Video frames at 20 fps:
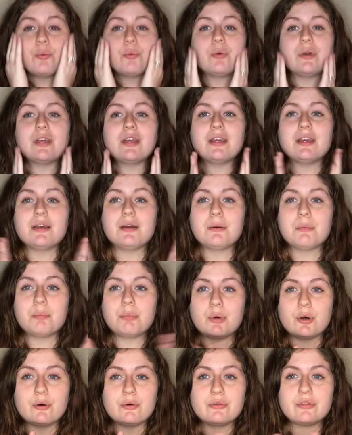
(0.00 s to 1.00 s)
we
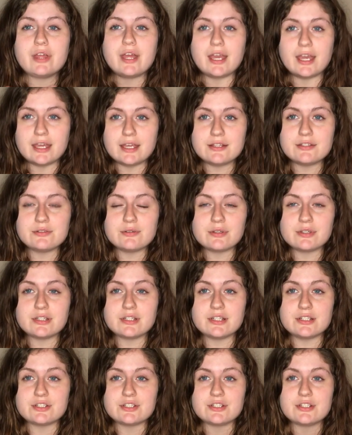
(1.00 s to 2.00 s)
both hate doing the
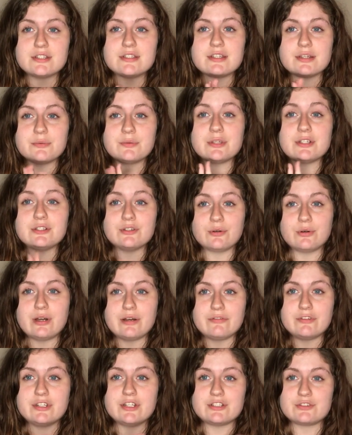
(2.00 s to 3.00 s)
dishes and we don't
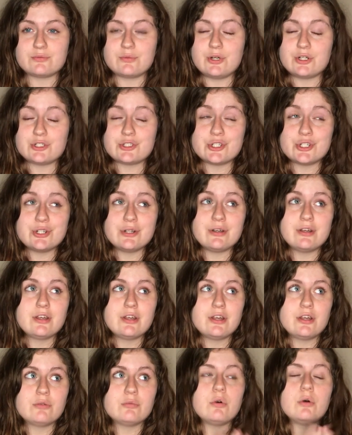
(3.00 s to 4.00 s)
have a dishwasher.
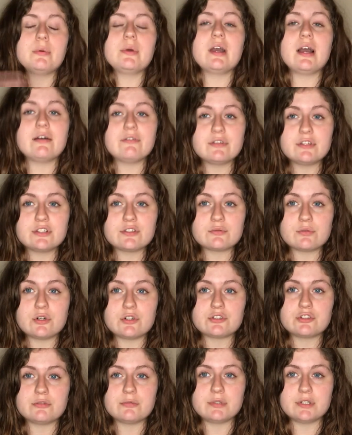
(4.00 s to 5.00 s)
Well, we have a
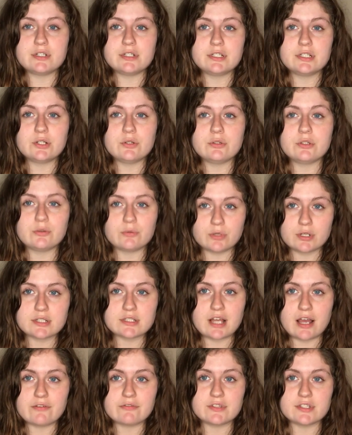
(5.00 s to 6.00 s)
dishwasher, but it only
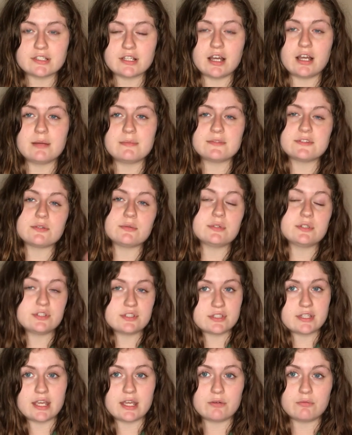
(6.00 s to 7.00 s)
works half the time, so we
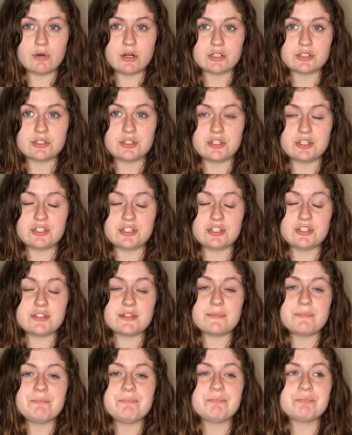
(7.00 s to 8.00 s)
just hand wash the
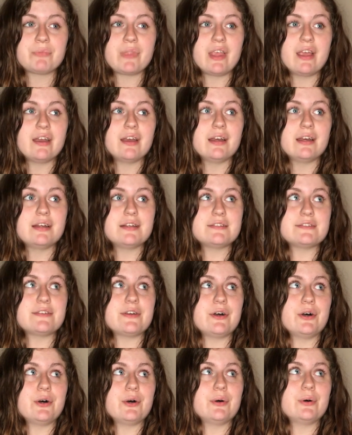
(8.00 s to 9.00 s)
dishes.
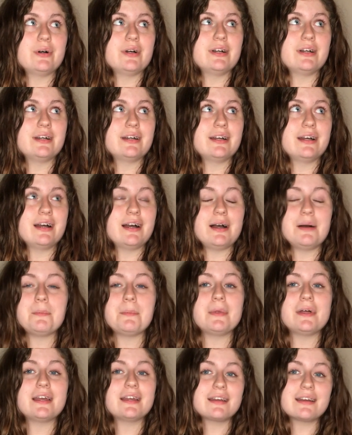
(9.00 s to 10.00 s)
So
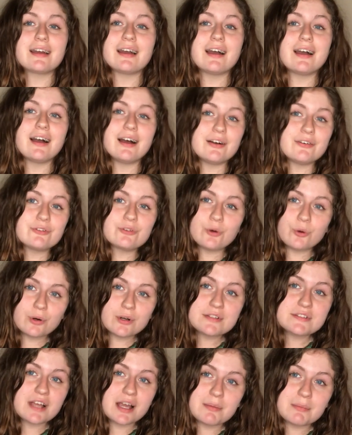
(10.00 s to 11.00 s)
I'm like, of
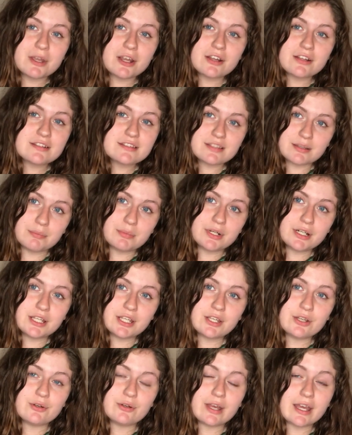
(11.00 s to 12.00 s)
course I married
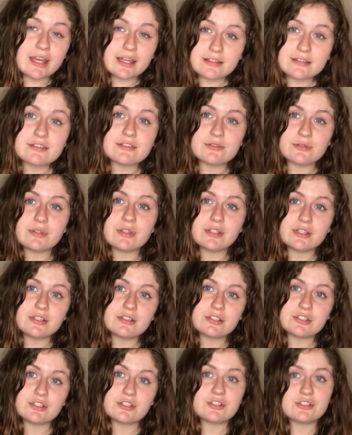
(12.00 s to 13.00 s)
somebody who hates doing the
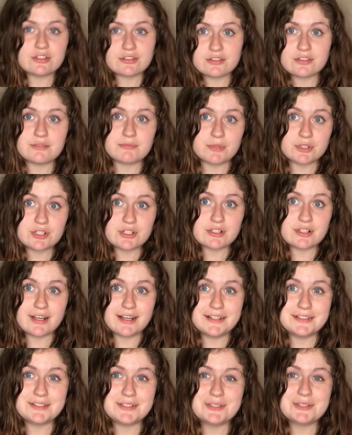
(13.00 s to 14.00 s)
dishes just as much as
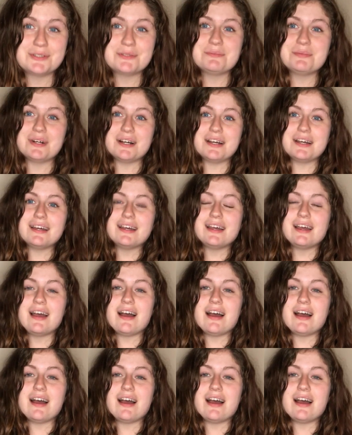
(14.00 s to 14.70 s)
I do, but